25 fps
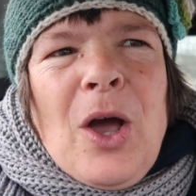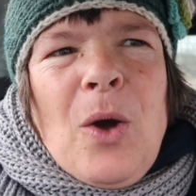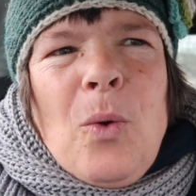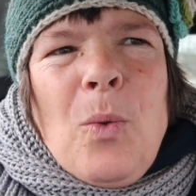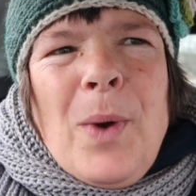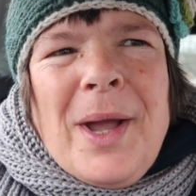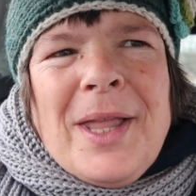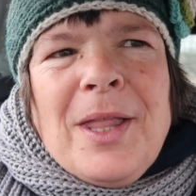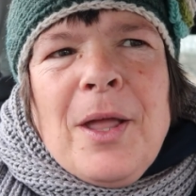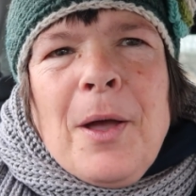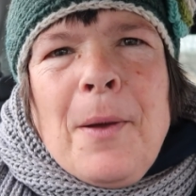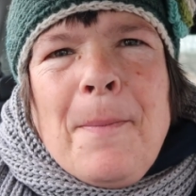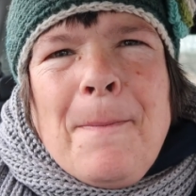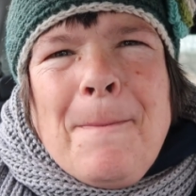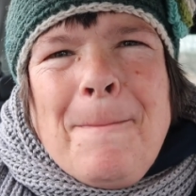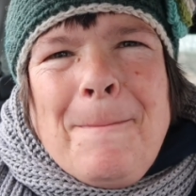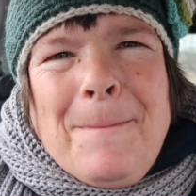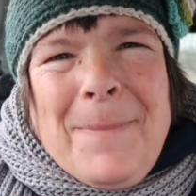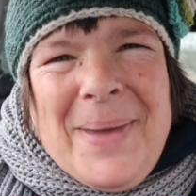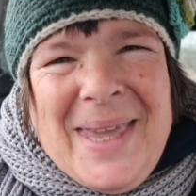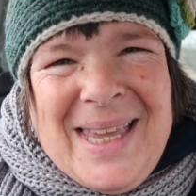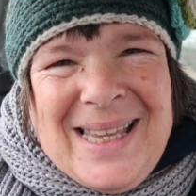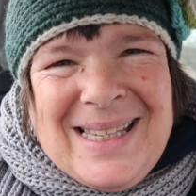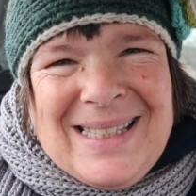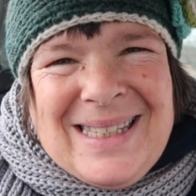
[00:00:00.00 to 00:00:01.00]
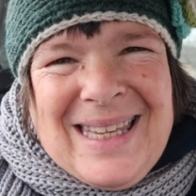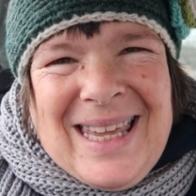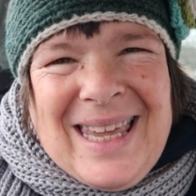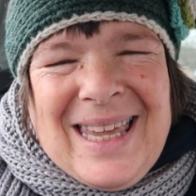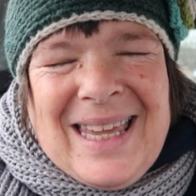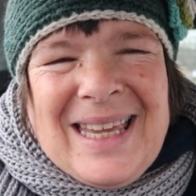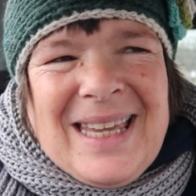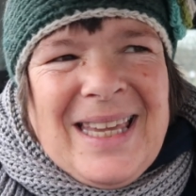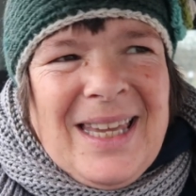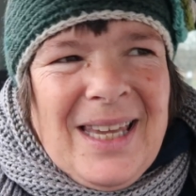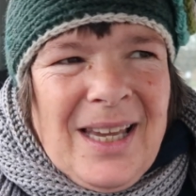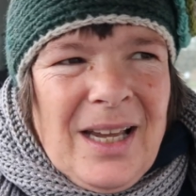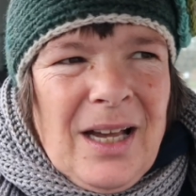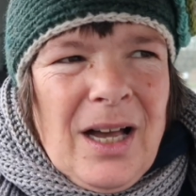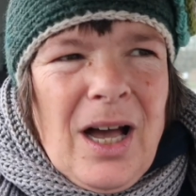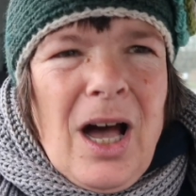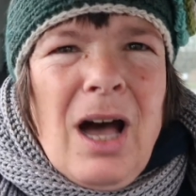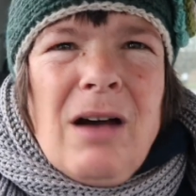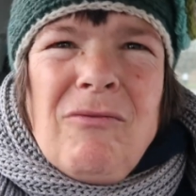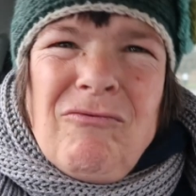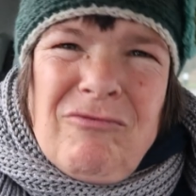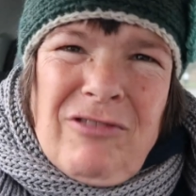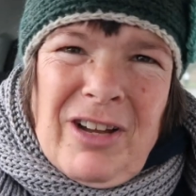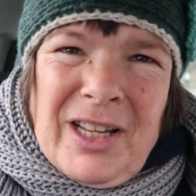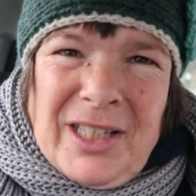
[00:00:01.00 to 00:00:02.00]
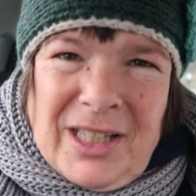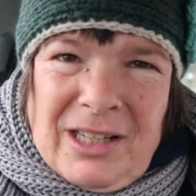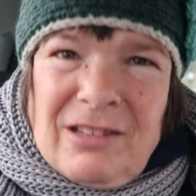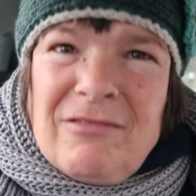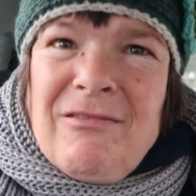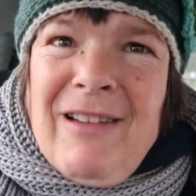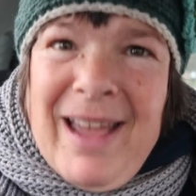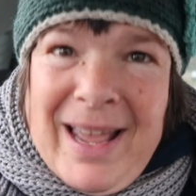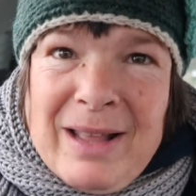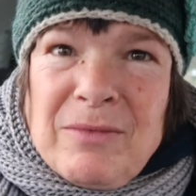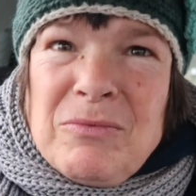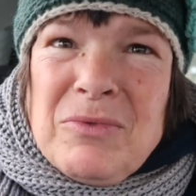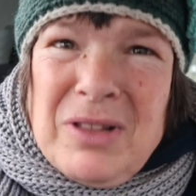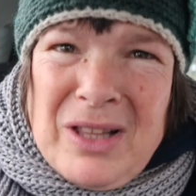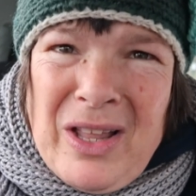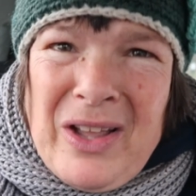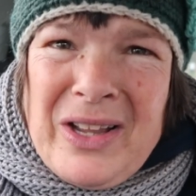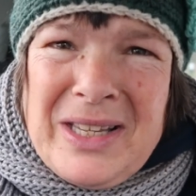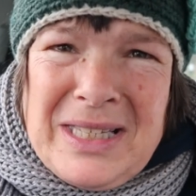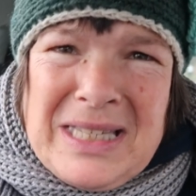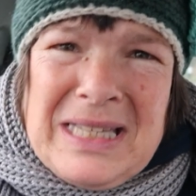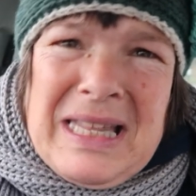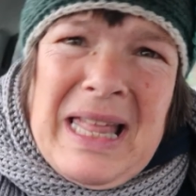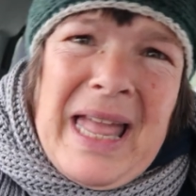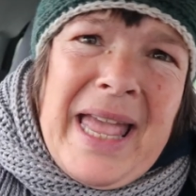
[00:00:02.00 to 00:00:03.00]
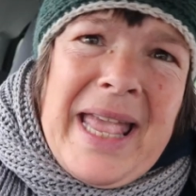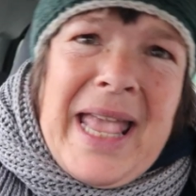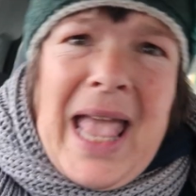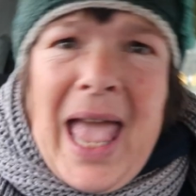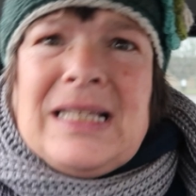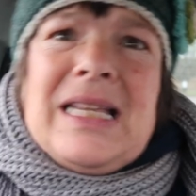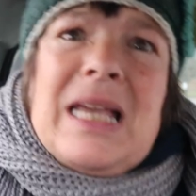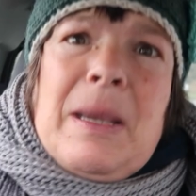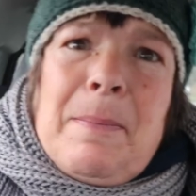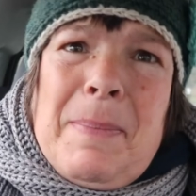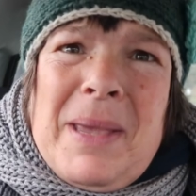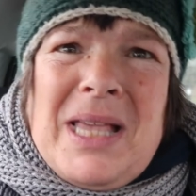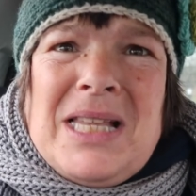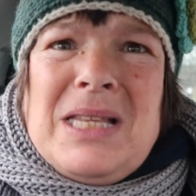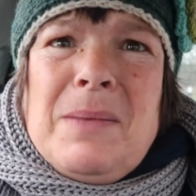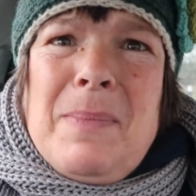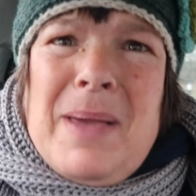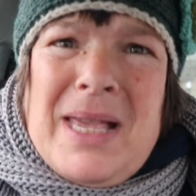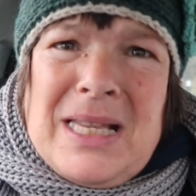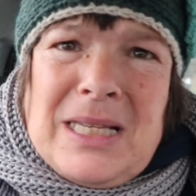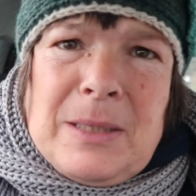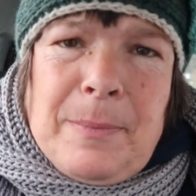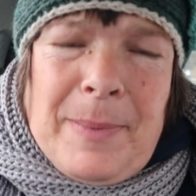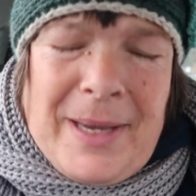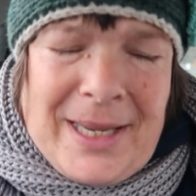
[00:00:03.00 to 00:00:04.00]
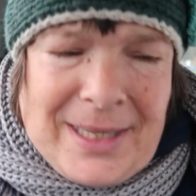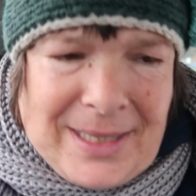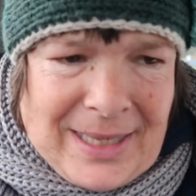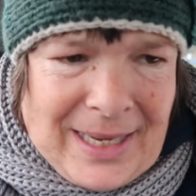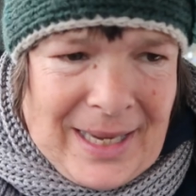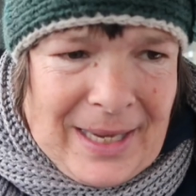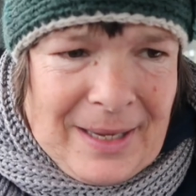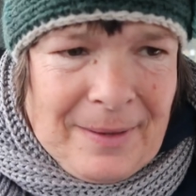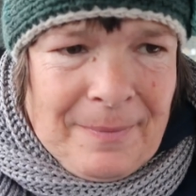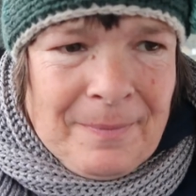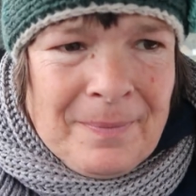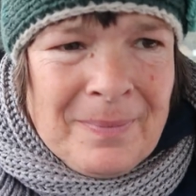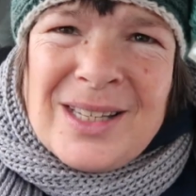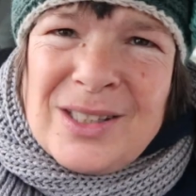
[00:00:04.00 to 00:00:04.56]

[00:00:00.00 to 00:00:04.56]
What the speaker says: when I'm busy, I'm running around like today, busy, busy, busy.